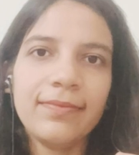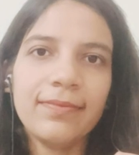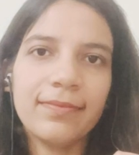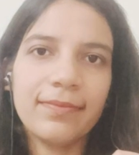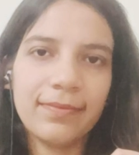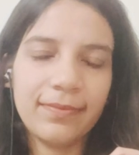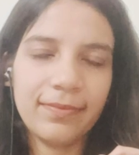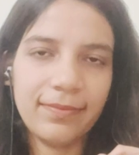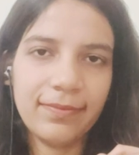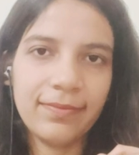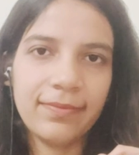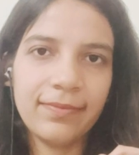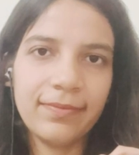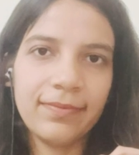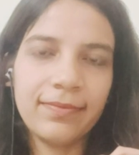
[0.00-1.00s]

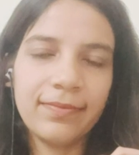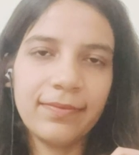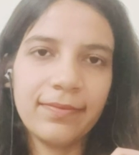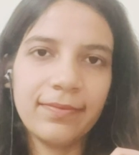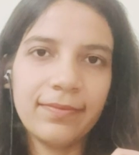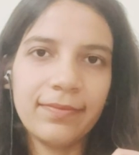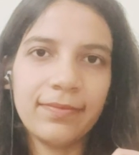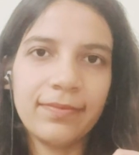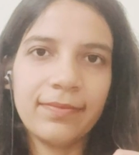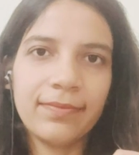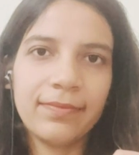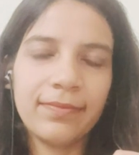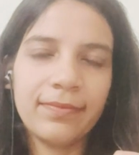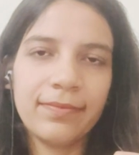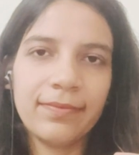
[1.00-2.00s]

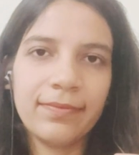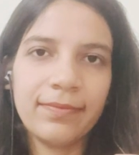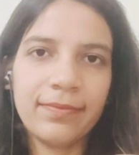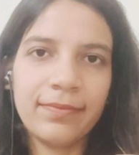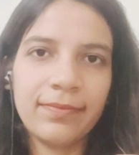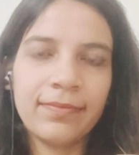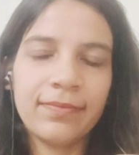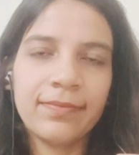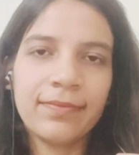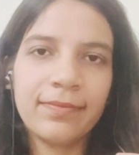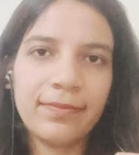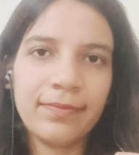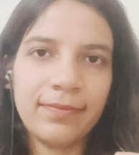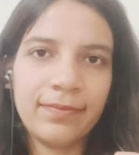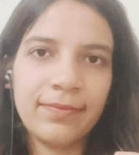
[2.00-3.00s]

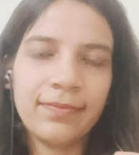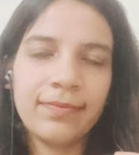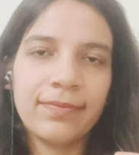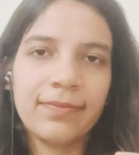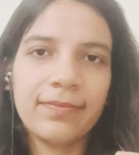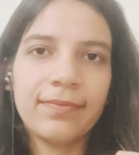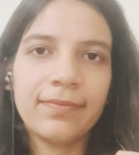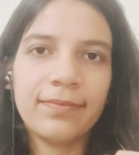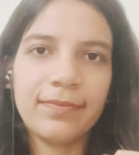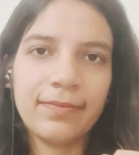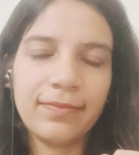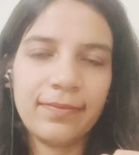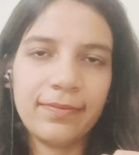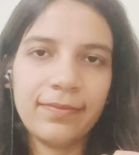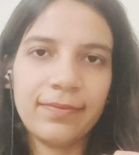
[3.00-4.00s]

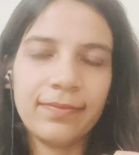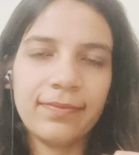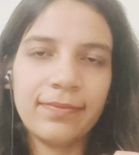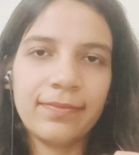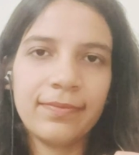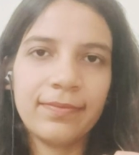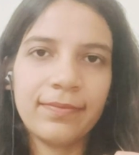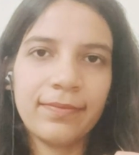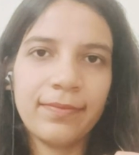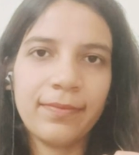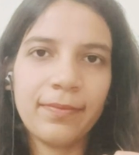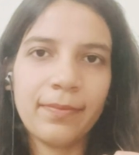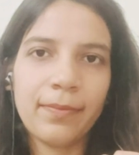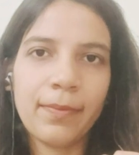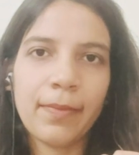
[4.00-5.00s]
This person isn't speaking.